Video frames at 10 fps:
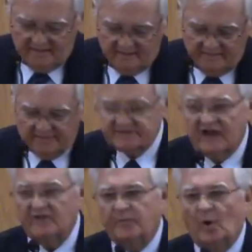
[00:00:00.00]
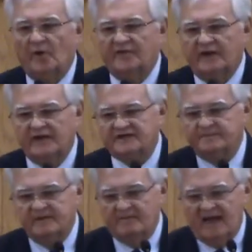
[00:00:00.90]
There's another point that needs to
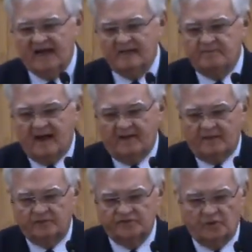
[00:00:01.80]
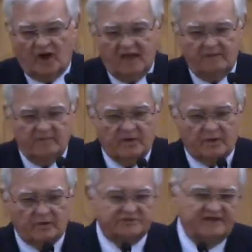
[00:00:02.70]
be made by those who claim
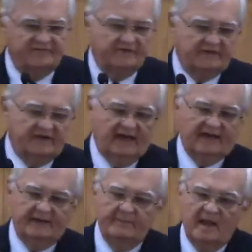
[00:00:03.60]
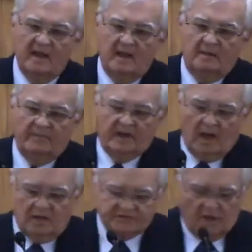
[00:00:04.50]
miracles even today,
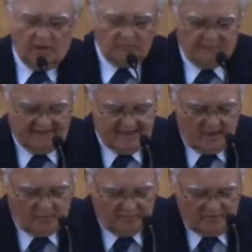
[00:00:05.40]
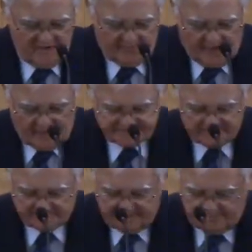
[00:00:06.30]
because only, only the
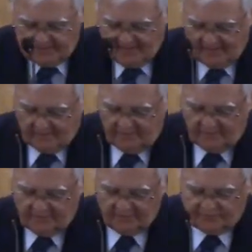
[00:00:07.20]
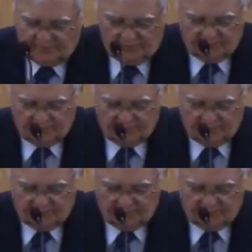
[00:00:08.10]
apostles had power to confer the